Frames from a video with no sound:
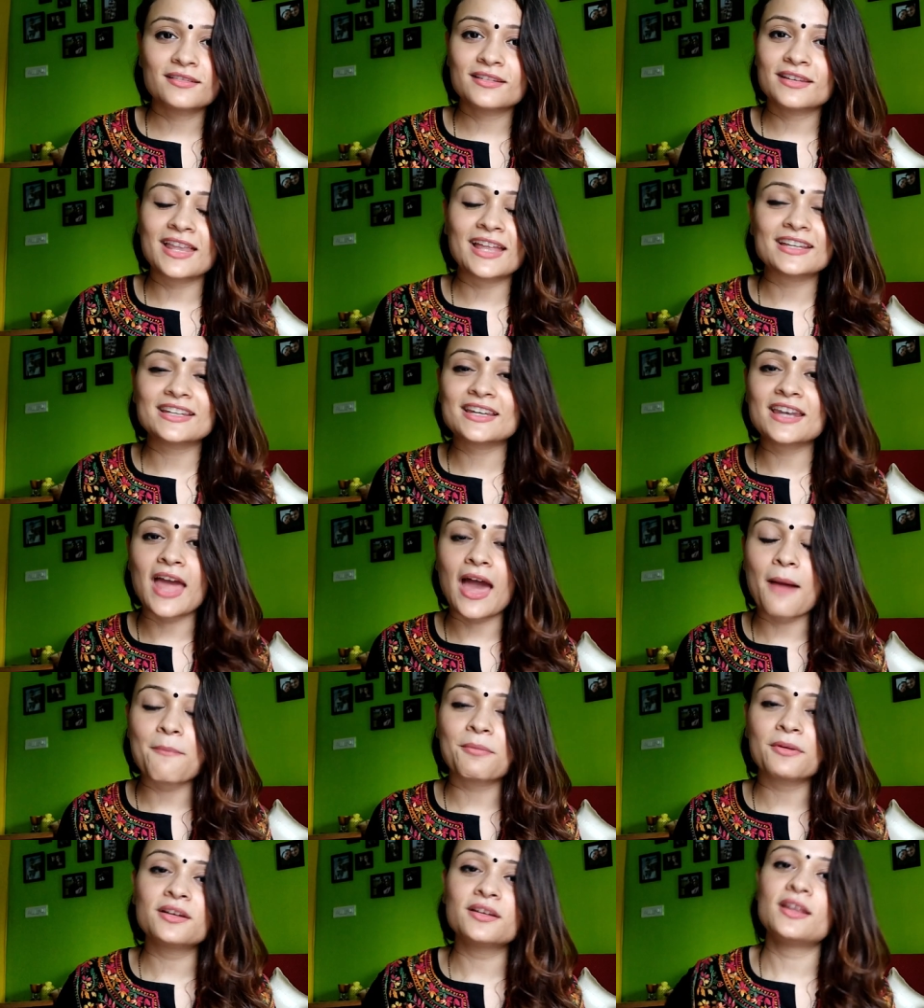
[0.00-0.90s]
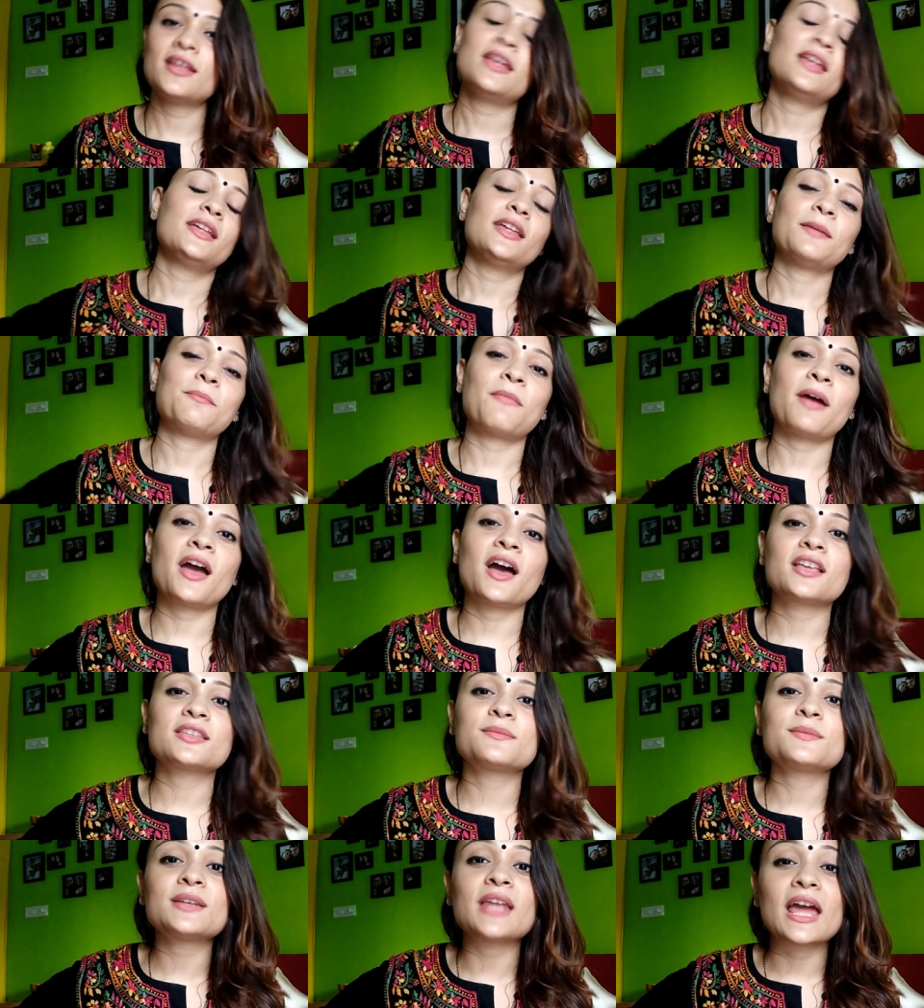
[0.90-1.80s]
that didn't happen. My
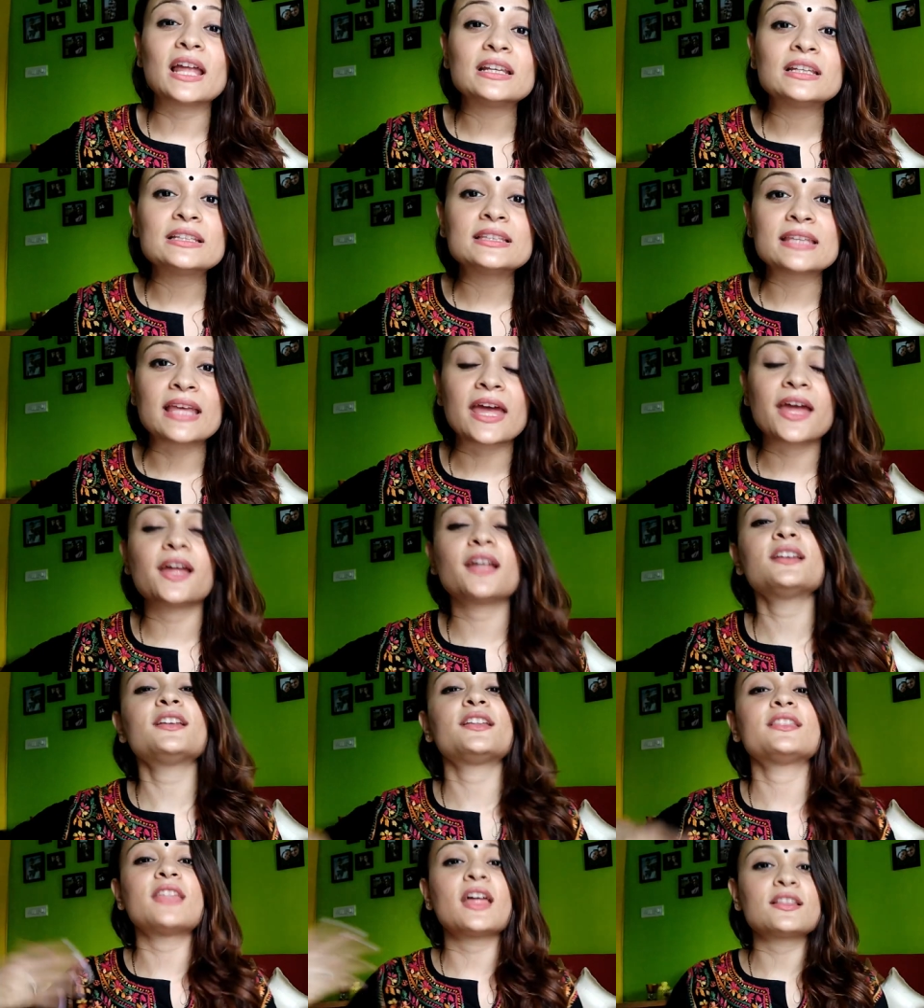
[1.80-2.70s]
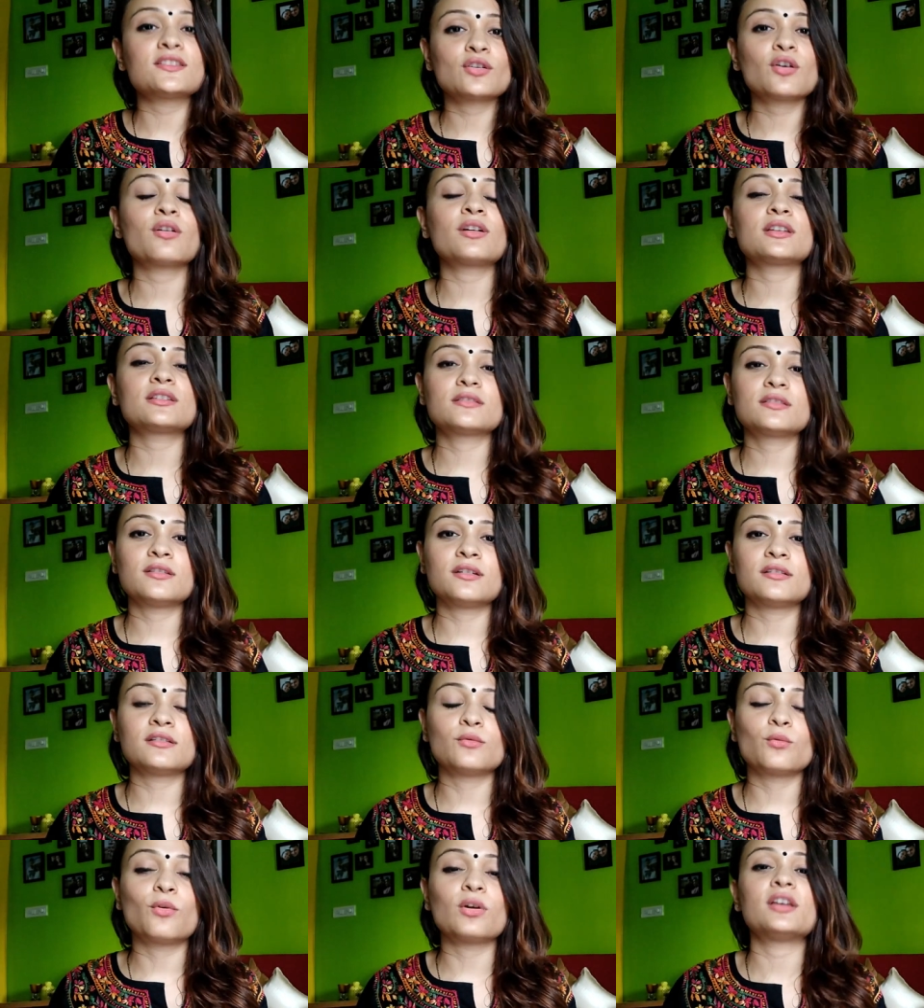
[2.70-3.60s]
husband held his hand and that's how
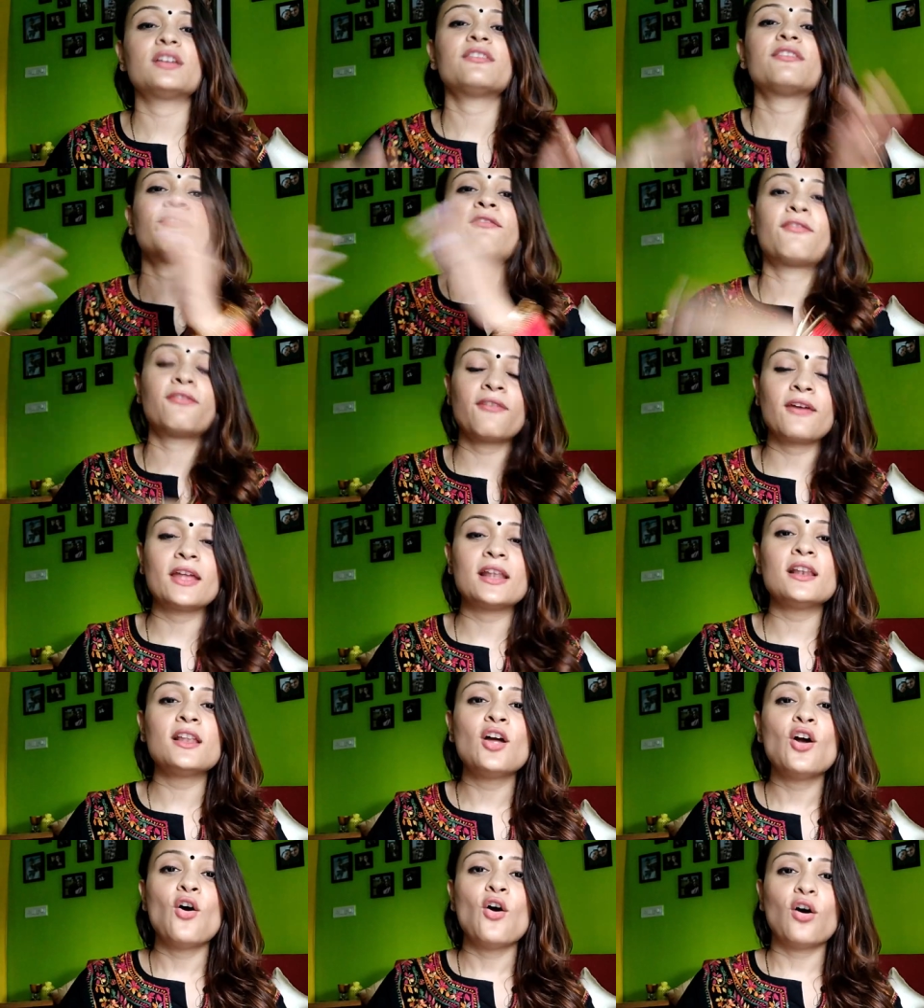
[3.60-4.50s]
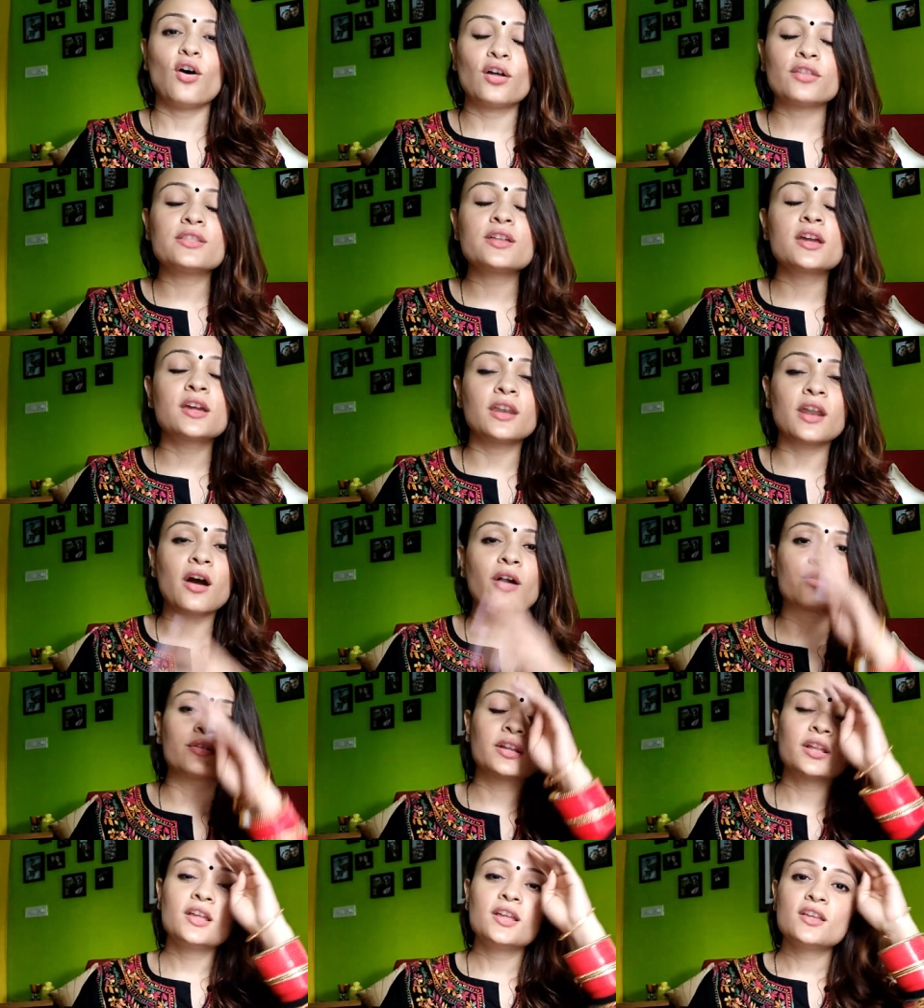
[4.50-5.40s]
the wallet fell on the ground.